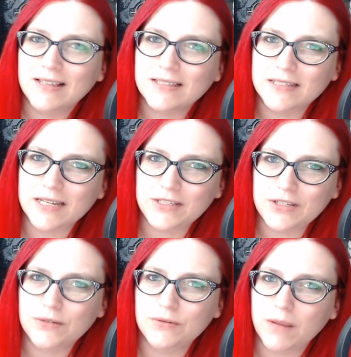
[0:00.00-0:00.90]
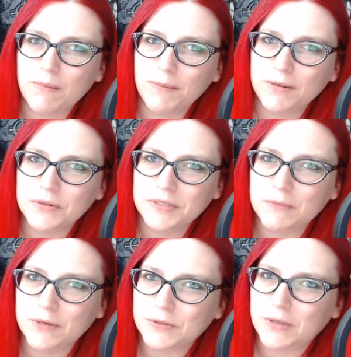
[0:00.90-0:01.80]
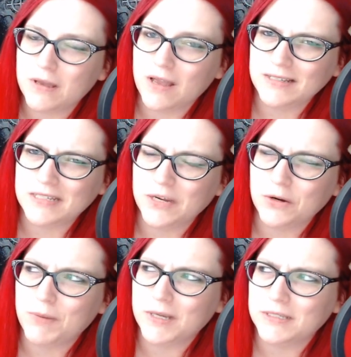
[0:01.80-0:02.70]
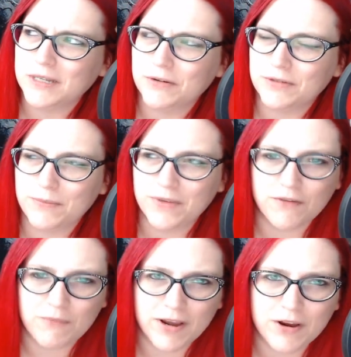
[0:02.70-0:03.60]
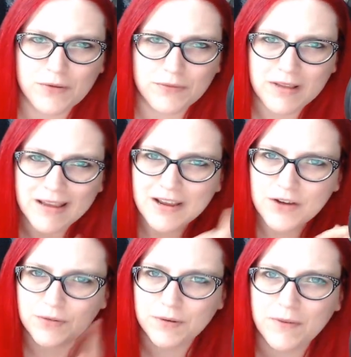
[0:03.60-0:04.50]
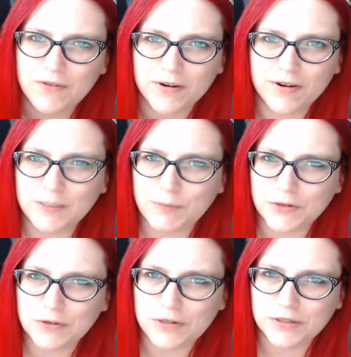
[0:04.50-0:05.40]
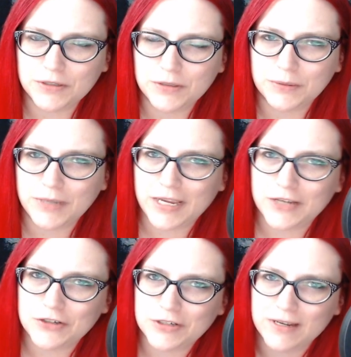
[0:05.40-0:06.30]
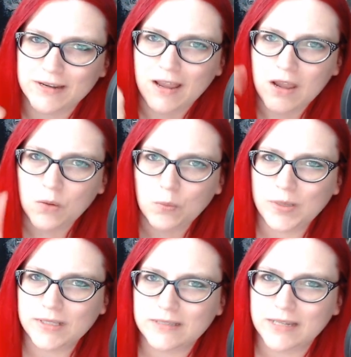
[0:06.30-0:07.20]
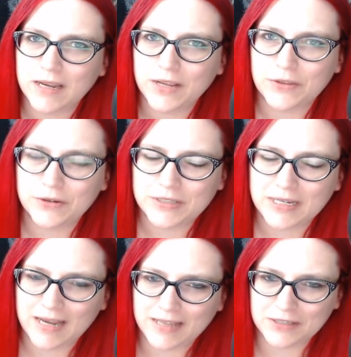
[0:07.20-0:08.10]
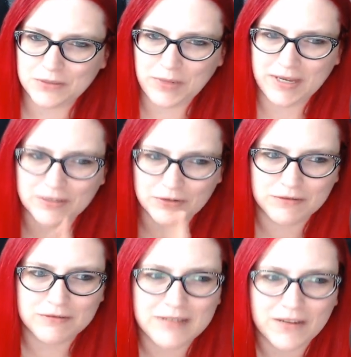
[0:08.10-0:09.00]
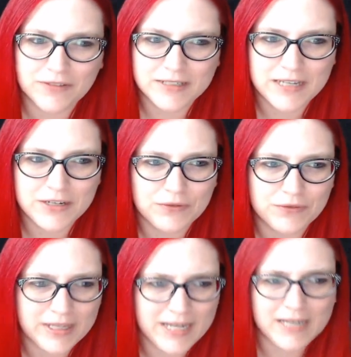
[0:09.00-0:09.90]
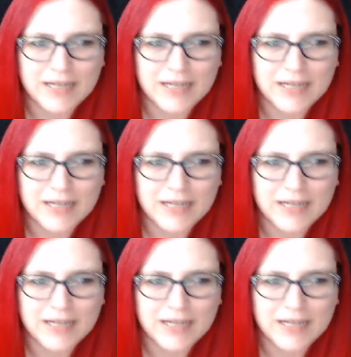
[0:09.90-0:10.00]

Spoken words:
stay tuned. I might be doing some ghost hunting or busting or something of my own from a very special haunted location Wednesday night, Thursday night this week. So definitely stay tuned for that.